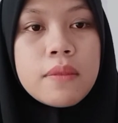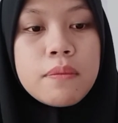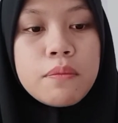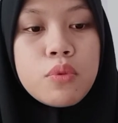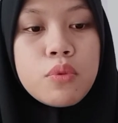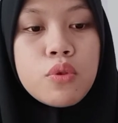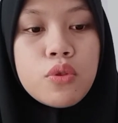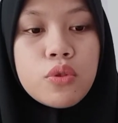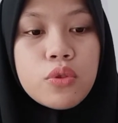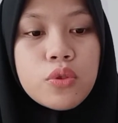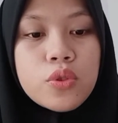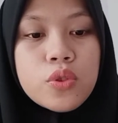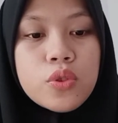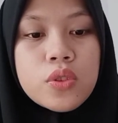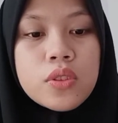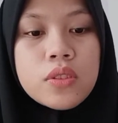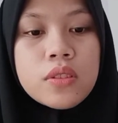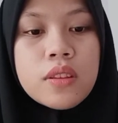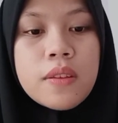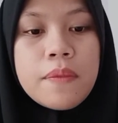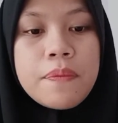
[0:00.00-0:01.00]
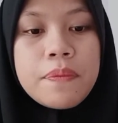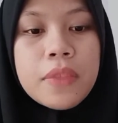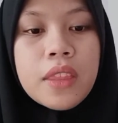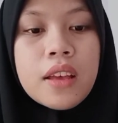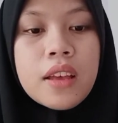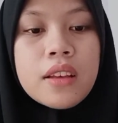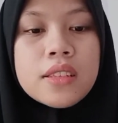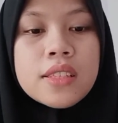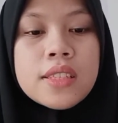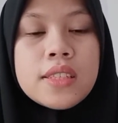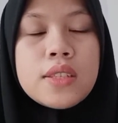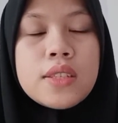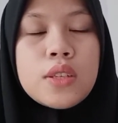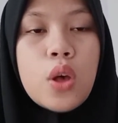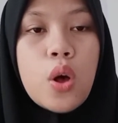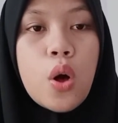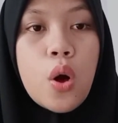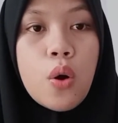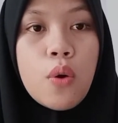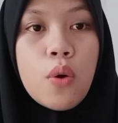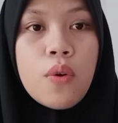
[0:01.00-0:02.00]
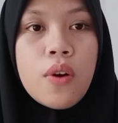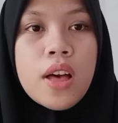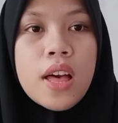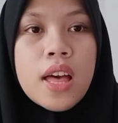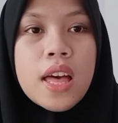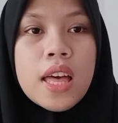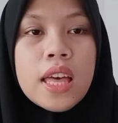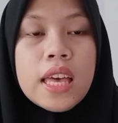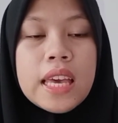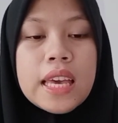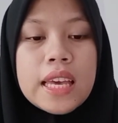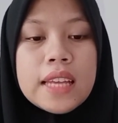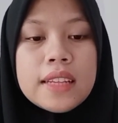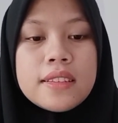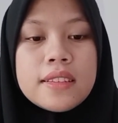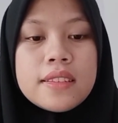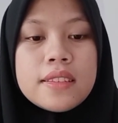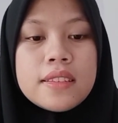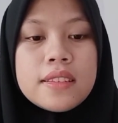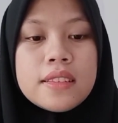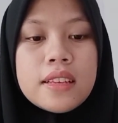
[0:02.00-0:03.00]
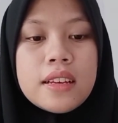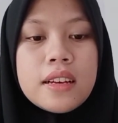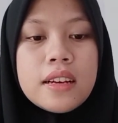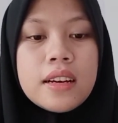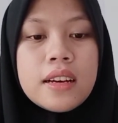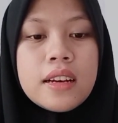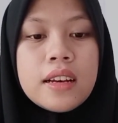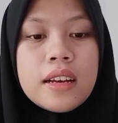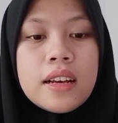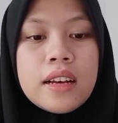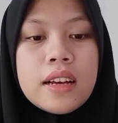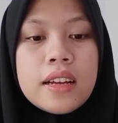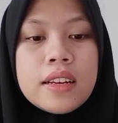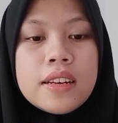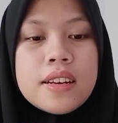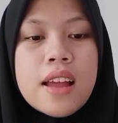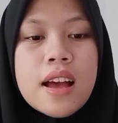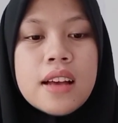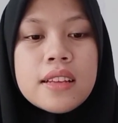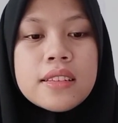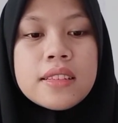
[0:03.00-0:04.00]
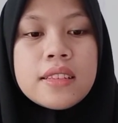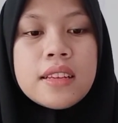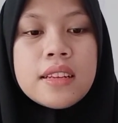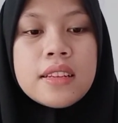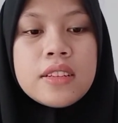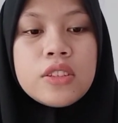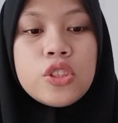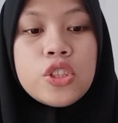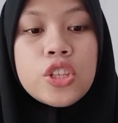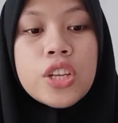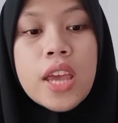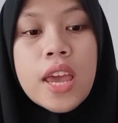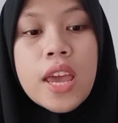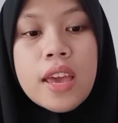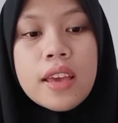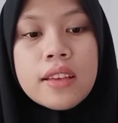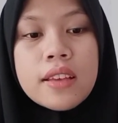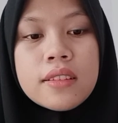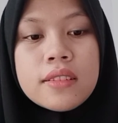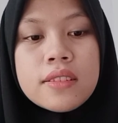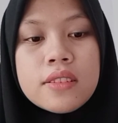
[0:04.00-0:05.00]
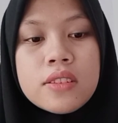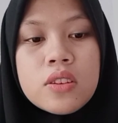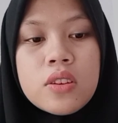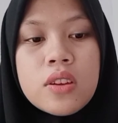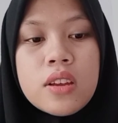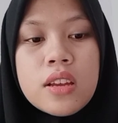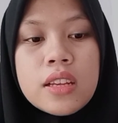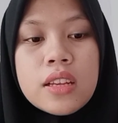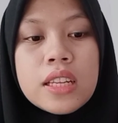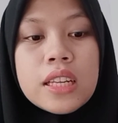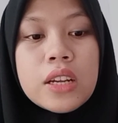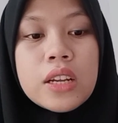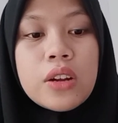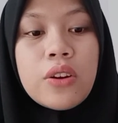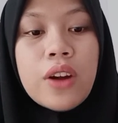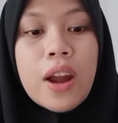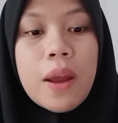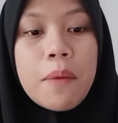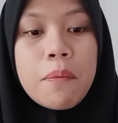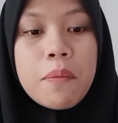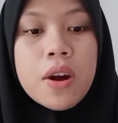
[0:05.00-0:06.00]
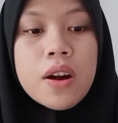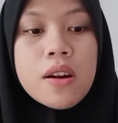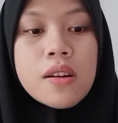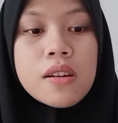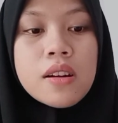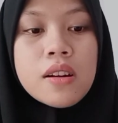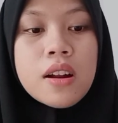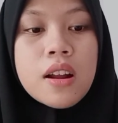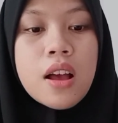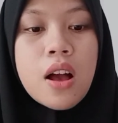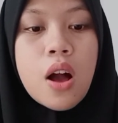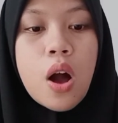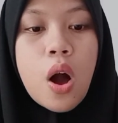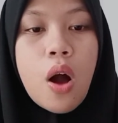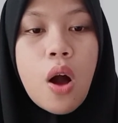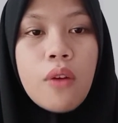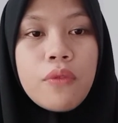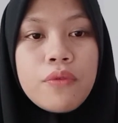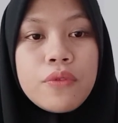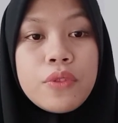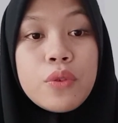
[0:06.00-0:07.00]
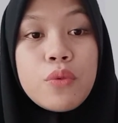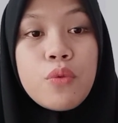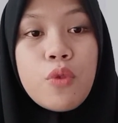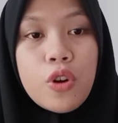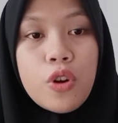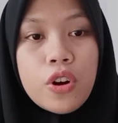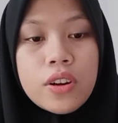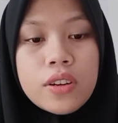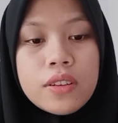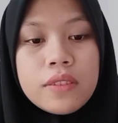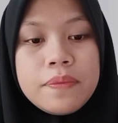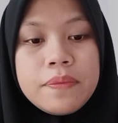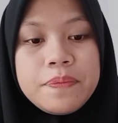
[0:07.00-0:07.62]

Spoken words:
books. So it doesn't change the grammar of the word